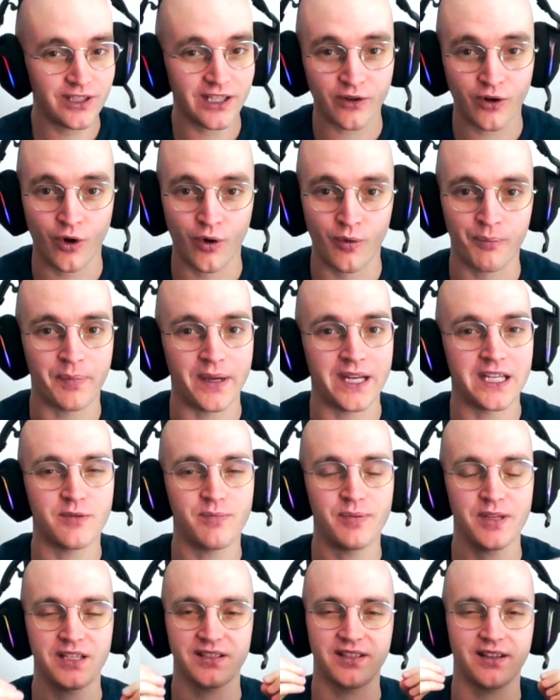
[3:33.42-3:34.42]
to their homepage
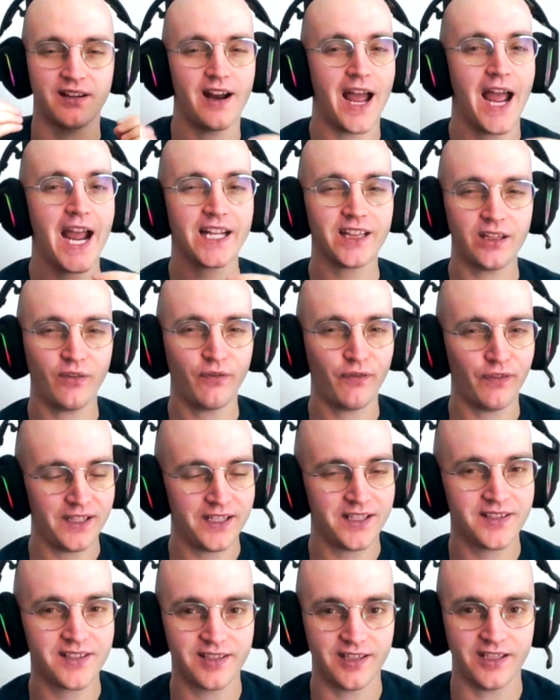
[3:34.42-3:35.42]
because they're
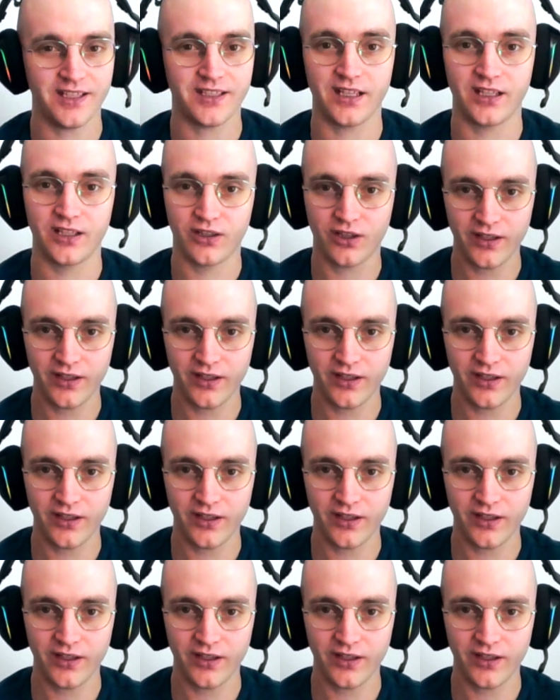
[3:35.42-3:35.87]
actively seeking